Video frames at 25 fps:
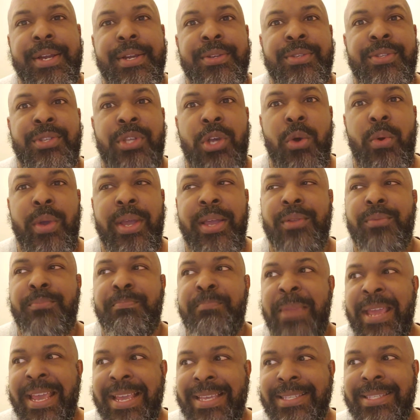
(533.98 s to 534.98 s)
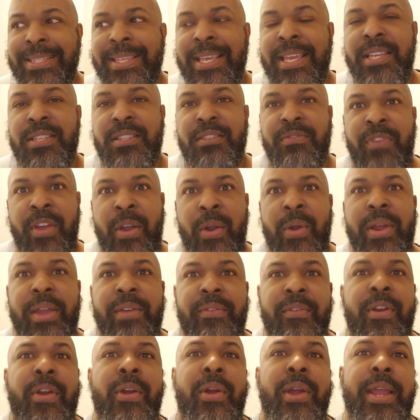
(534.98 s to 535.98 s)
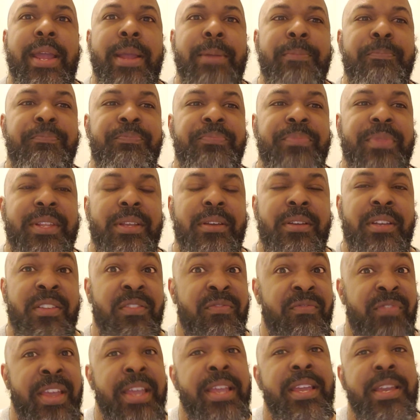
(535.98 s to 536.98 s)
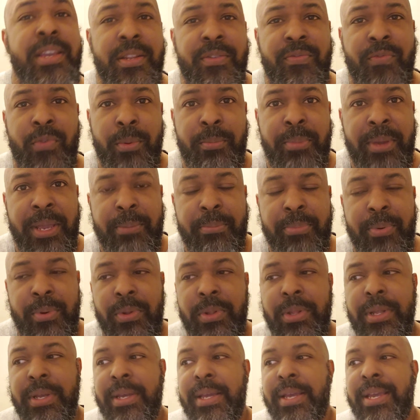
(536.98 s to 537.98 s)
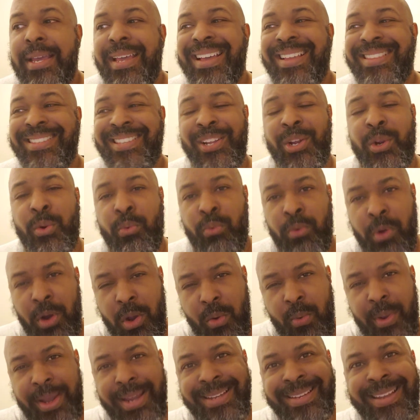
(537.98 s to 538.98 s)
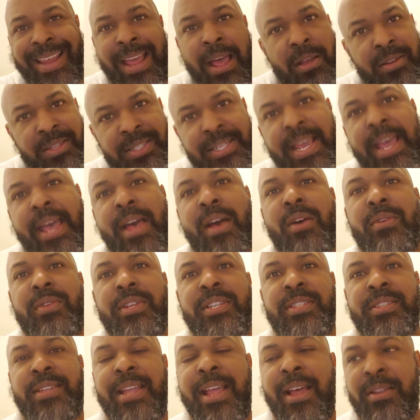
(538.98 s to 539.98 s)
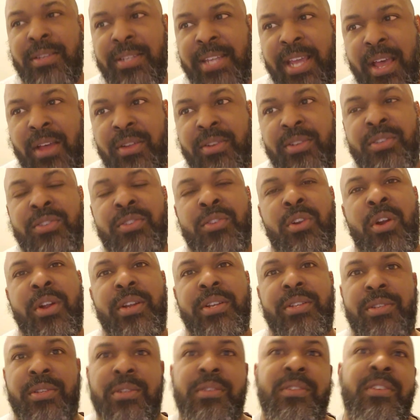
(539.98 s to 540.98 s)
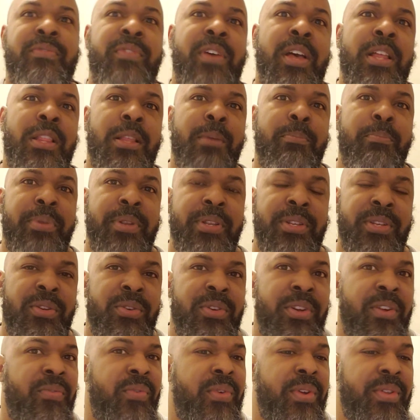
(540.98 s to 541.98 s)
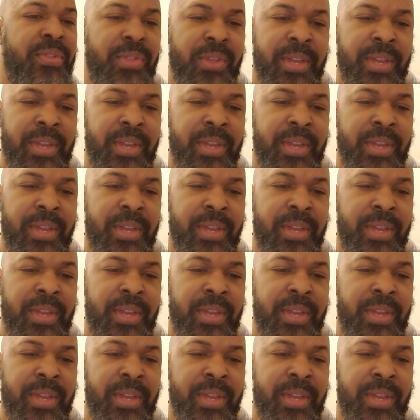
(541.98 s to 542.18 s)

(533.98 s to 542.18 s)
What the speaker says: So it makes things very, very convenient for people. It's in a growing downtown. As downtown is starting to develop and do different